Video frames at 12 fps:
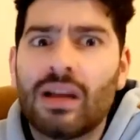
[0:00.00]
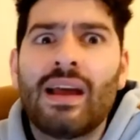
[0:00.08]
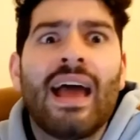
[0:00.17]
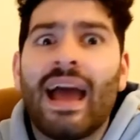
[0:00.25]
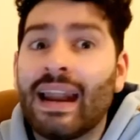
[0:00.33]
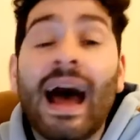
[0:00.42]

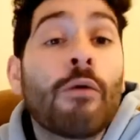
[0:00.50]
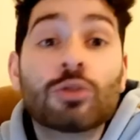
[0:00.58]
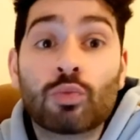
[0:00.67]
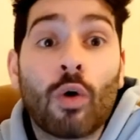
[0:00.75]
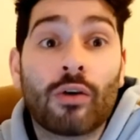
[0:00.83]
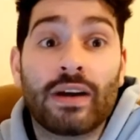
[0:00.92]
And I was
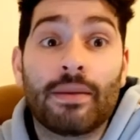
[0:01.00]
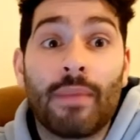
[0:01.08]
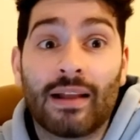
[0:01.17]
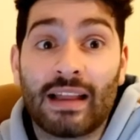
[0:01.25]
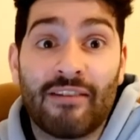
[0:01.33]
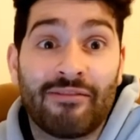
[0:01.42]
worried about
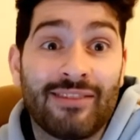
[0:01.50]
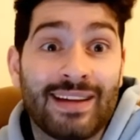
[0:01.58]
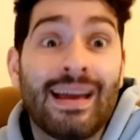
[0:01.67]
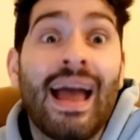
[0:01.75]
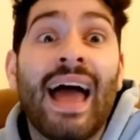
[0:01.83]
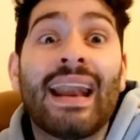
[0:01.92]
that fee.
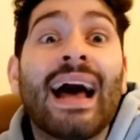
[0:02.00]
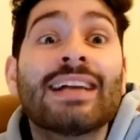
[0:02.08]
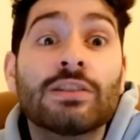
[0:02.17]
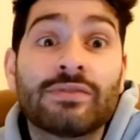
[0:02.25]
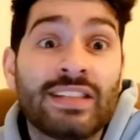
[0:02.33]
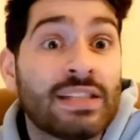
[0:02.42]
And as
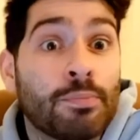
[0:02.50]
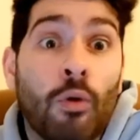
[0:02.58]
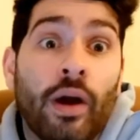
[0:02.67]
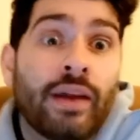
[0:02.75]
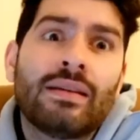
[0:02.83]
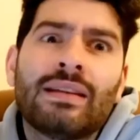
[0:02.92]
of this
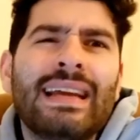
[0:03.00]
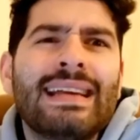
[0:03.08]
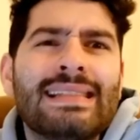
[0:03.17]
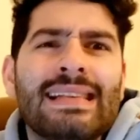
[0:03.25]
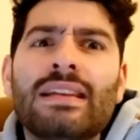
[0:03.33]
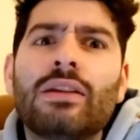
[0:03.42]
point, is
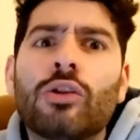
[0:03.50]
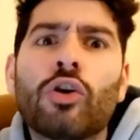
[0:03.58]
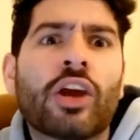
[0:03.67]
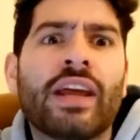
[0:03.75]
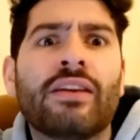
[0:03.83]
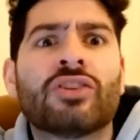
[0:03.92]
he
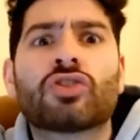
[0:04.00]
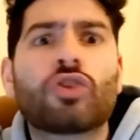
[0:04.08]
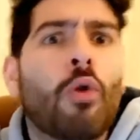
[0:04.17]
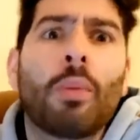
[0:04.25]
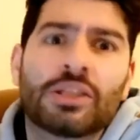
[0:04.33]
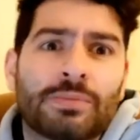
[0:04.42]
looking so
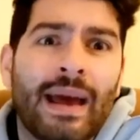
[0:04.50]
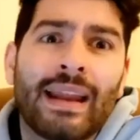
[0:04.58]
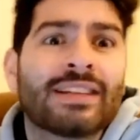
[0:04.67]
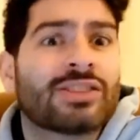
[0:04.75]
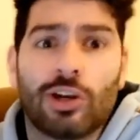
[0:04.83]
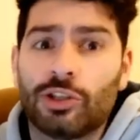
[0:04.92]
much better than
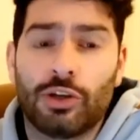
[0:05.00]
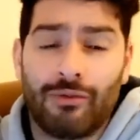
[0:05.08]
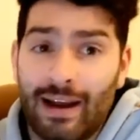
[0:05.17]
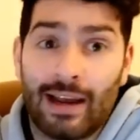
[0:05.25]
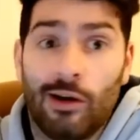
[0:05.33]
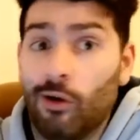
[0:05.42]
Sergio
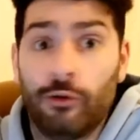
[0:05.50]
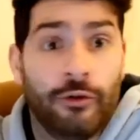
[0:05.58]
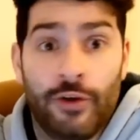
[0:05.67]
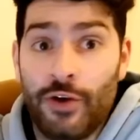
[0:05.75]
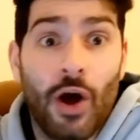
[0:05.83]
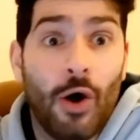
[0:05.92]
Reguilon?
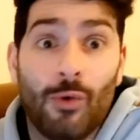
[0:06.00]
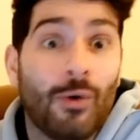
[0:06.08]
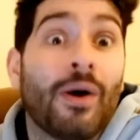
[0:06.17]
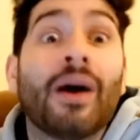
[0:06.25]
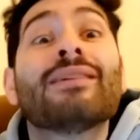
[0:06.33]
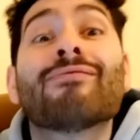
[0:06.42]
No.
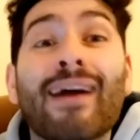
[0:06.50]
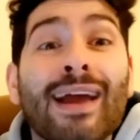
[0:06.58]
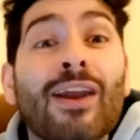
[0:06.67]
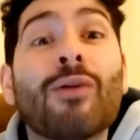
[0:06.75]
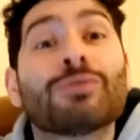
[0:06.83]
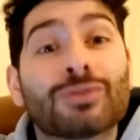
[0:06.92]

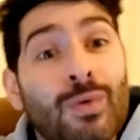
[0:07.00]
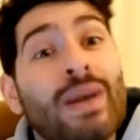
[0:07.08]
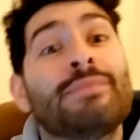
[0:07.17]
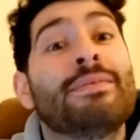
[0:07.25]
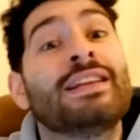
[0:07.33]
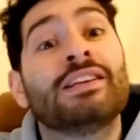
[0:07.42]
Reguilon was 20
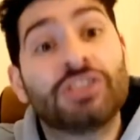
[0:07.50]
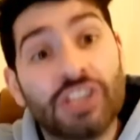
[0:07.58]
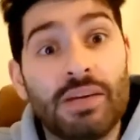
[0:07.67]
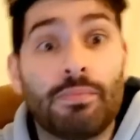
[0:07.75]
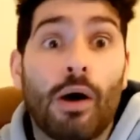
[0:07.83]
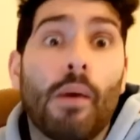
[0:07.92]
million
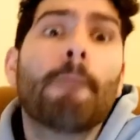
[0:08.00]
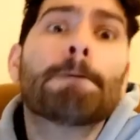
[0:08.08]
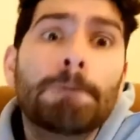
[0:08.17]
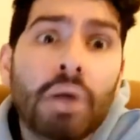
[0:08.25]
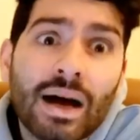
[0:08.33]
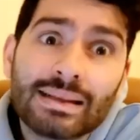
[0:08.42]
cheaper.
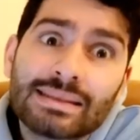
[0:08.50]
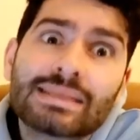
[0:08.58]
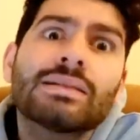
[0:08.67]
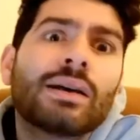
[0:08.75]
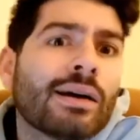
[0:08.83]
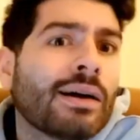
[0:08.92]
But
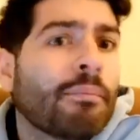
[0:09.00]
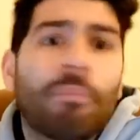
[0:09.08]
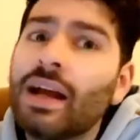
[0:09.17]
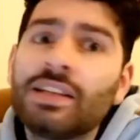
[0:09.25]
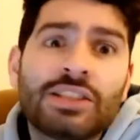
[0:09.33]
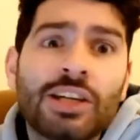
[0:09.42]

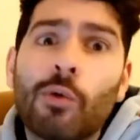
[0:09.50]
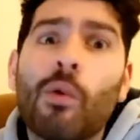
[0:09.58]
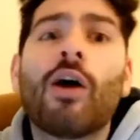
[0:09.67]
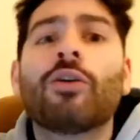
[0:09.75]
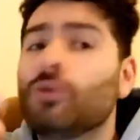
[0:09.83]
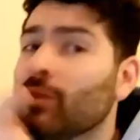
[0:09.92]
Ben
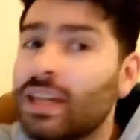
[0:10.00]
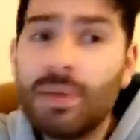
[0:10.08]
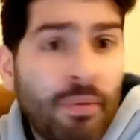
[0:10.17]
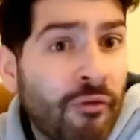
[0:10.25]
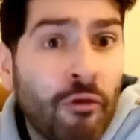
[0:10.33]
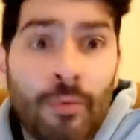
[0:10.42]
Chilwell, you keep
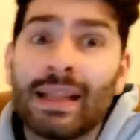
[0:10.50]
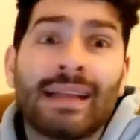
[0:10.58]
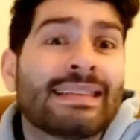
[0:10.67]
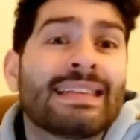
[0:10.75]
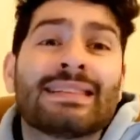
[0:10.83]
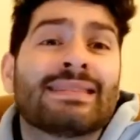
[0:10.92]
performing like
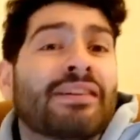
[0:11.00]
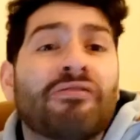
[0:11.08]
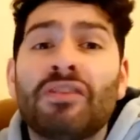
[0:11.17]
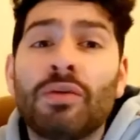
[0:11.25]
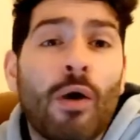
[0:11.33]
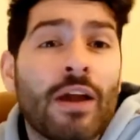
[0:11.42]
this, the
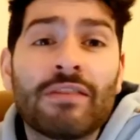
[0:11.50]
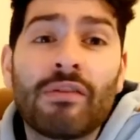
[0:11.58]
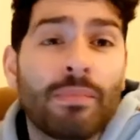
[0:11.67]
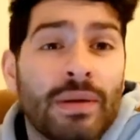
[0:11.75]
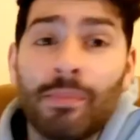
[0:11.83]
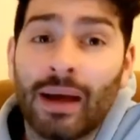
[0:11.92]
fee won't even
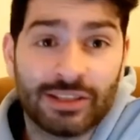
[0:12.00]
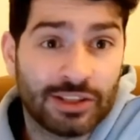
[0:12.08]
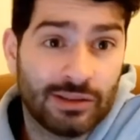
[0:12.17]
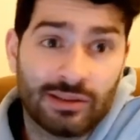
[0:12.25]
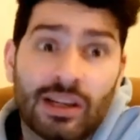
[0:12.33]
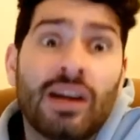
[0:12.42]
be
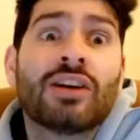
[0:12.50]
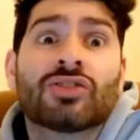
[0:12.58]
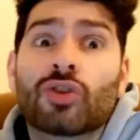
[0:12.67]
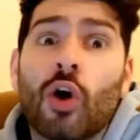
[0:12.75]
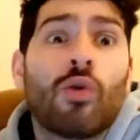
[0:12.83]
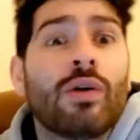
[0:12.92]
mentioned.
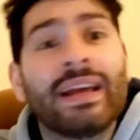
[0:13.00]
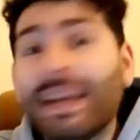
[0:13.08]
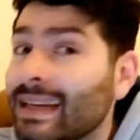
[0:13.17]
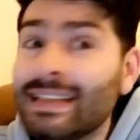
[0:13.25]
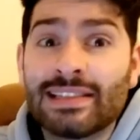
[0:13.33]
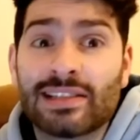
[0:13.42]
So he
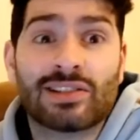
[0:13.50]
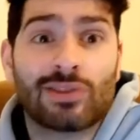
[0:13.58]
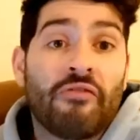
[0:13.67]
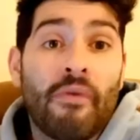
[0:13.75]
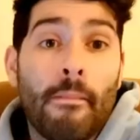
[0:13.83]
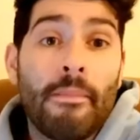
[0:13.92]
needs to start.
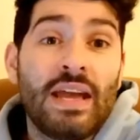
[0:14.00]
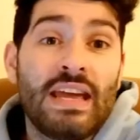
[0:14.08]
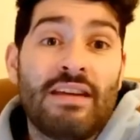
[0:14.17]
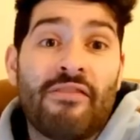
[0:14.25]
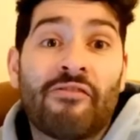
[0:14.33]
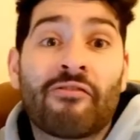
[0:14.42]
For me,
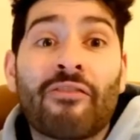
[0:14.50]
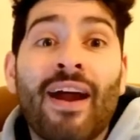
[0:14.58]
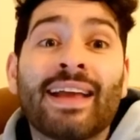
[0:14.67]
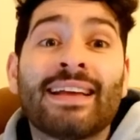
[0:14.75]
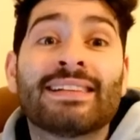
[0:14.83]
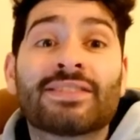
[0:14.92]

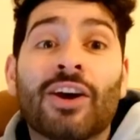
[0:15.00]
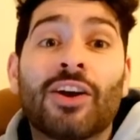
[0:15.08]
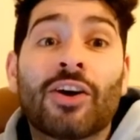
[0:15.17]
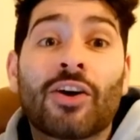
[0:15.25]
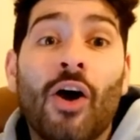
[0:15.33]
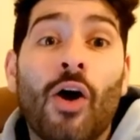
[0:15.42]
Frank is going
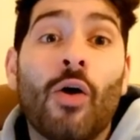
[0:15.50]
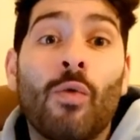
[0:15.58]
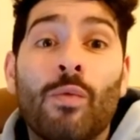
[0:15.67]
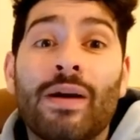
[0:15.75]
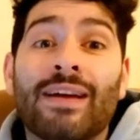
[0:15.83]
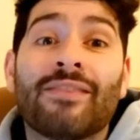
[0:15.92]
to go
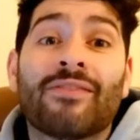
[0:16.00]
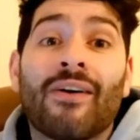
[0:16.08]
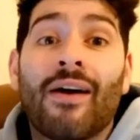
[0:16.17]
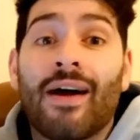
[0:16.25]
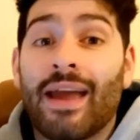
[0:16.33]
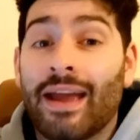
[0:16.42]
with
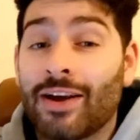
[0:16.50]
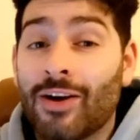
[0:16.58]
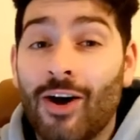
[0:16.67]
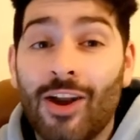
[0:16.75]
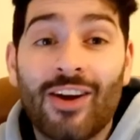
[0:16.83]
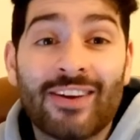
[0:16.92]

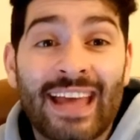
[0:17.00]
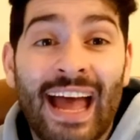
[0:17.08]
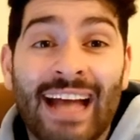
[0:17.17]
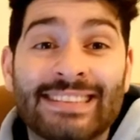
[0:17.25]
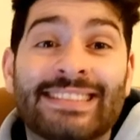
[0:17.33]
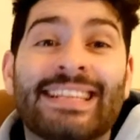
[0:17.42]
N'Golo
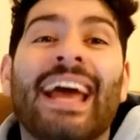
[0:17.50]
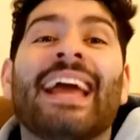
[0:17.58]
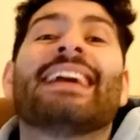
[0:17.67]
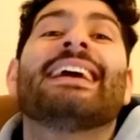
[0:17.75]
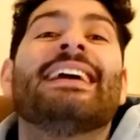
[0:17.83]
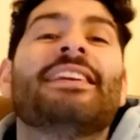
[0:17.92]

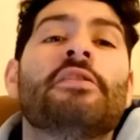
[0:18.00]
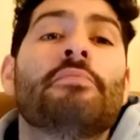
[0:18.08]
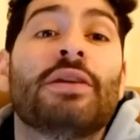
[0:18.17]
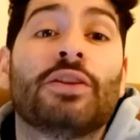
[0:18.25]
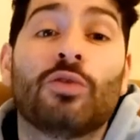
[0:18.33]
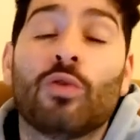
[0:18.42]
Kante in the
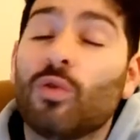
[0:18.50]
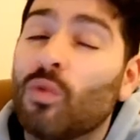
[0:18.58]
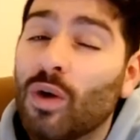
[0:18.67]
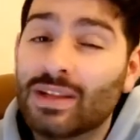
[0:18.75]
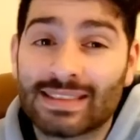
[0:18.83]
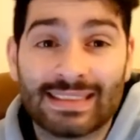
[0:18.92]
middle
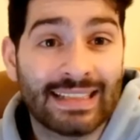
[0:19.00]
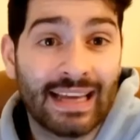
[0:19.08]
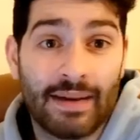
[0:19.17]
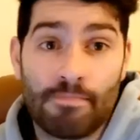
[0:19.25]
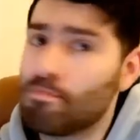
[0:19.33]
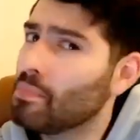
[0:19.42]
once again.
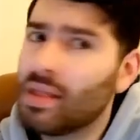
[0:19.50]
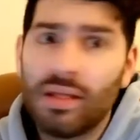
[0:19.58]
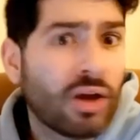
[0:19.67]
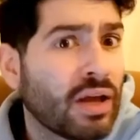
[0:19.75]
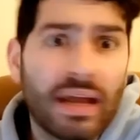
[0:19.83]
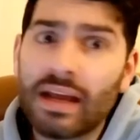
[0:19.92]

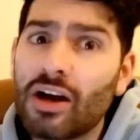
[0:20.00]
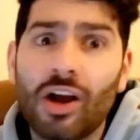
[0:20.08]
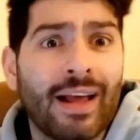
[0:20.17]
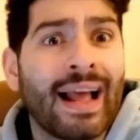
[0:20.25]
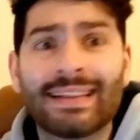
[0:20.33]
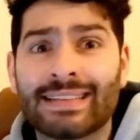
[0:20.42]
Look, N'Golo
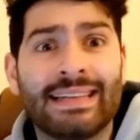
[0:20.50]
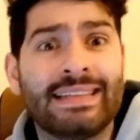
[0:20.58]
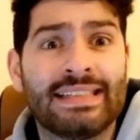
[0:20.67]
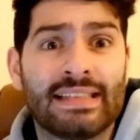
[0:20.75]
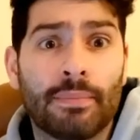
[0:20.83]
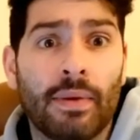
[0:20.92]
Kante
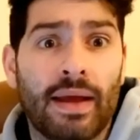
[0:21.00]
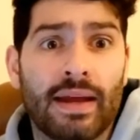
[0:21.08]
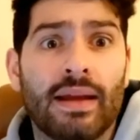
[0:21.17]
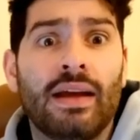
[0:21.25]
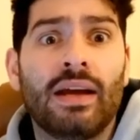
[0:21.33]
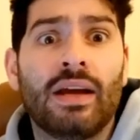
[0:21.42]
needs to play.
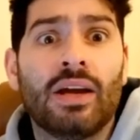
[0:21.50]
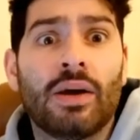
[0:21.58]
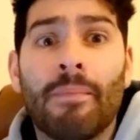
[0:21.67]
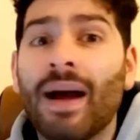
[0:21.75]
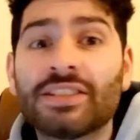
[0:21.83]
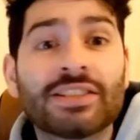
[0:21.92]

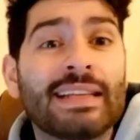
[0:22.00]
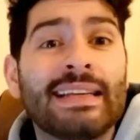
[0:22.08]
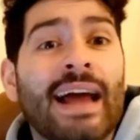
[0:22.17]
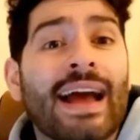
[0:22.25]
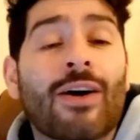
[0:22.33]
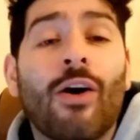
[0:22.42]
Manchester
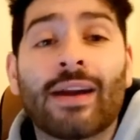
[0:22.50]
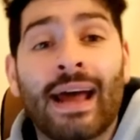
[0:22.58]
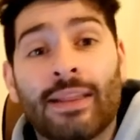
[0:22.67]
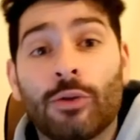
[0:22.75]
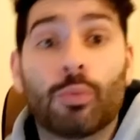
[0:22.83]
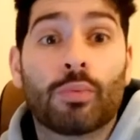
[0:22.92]
United can't
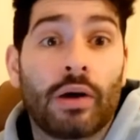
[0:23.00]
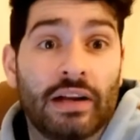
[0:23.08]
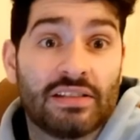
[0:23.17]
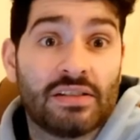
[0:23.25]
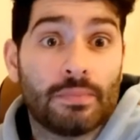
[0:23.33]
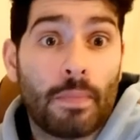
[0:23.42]
handle
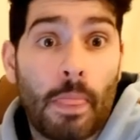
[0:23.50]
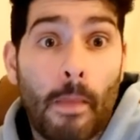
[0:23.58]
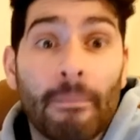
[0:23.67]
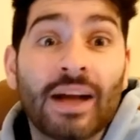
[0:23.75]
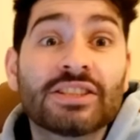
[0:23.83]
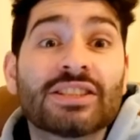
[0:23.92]
press.
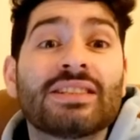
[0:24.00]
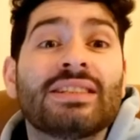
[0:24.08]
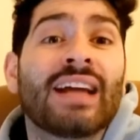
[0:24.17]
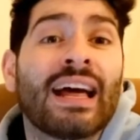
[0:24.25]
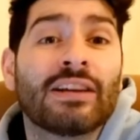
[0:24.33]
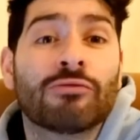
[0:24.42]
Manchester
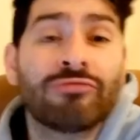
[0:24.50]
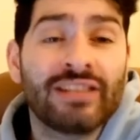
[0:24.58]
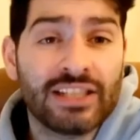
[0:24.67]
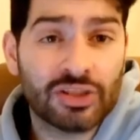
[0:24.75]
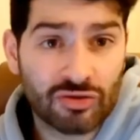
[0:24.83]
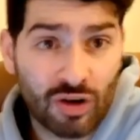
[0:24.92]
United really
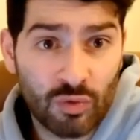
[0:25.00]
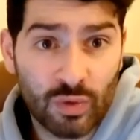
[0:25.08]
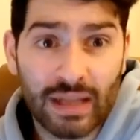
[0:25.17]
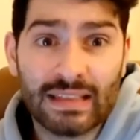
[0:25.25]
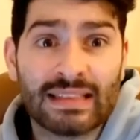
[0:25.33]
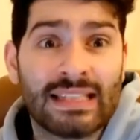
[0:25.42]
struggle
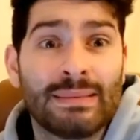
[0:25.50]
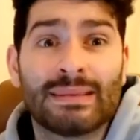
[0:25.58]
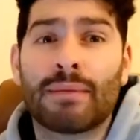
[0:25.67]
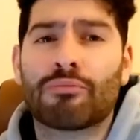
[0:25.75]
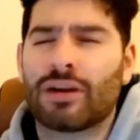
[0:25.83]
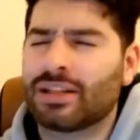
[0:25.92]
against teams
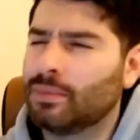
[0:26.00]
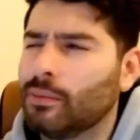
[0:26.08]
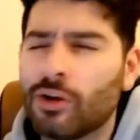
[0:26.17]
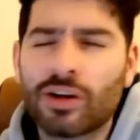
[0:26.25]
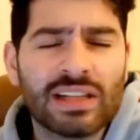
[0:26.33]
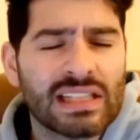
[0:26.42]
that press them.
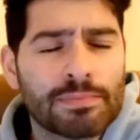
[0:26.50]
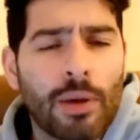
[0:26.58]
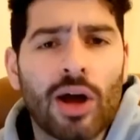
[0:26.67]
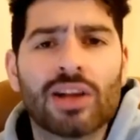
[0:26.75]
Look at Spurs.